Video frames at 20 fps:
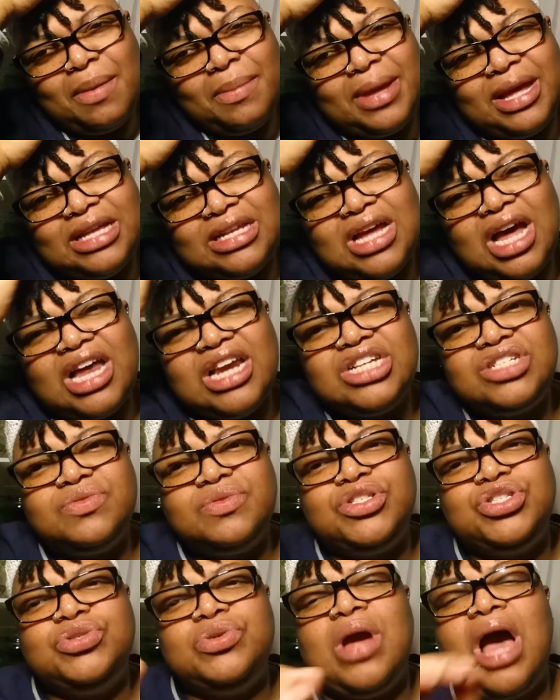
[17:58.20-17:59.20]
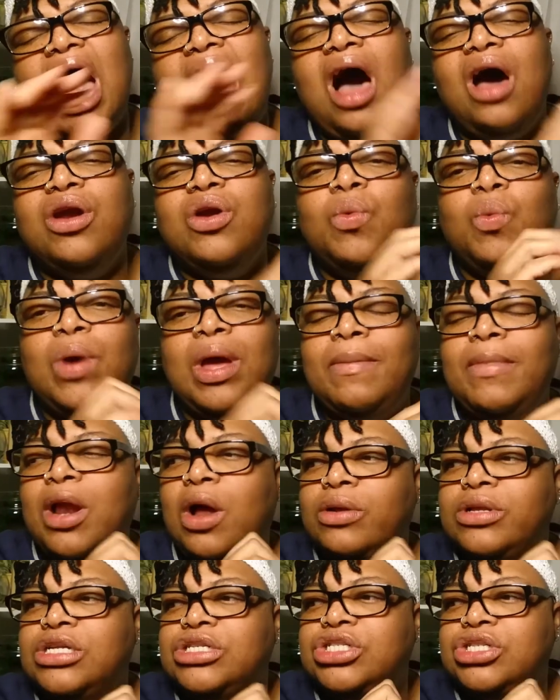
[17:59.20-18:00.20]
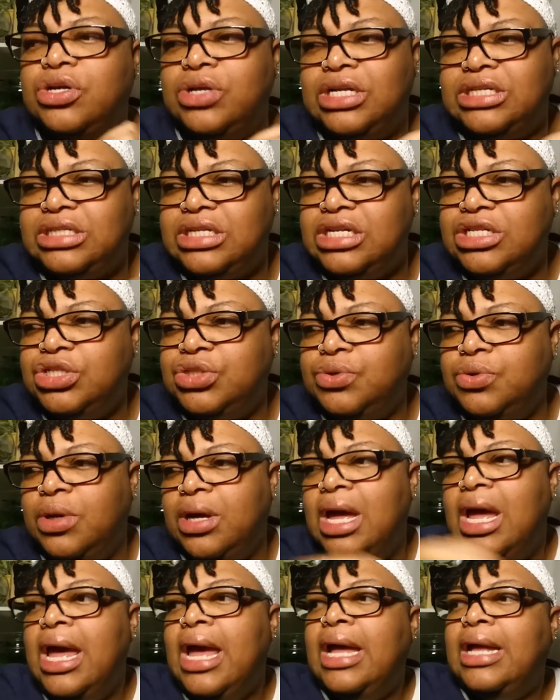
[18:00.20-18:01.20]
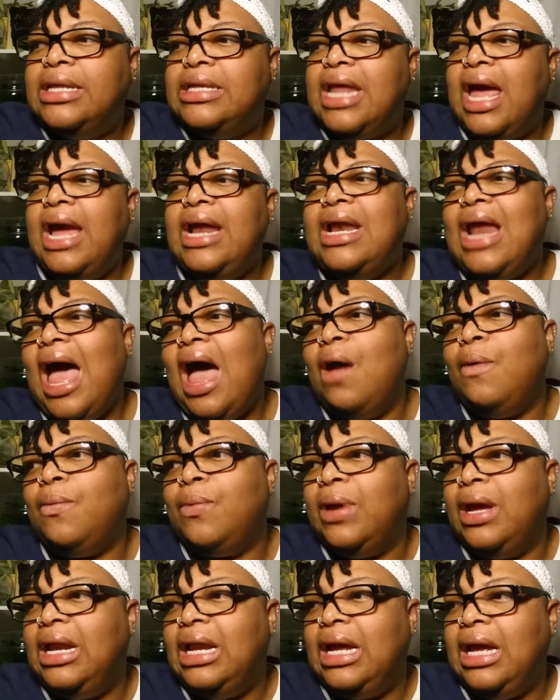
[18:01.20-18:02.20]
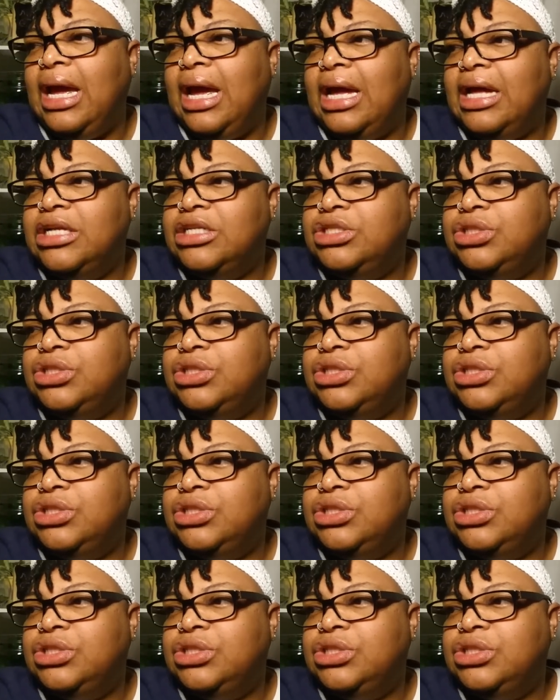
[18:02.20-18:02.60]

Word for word: gonna be honest with you, all the women on this show that's into it, they not really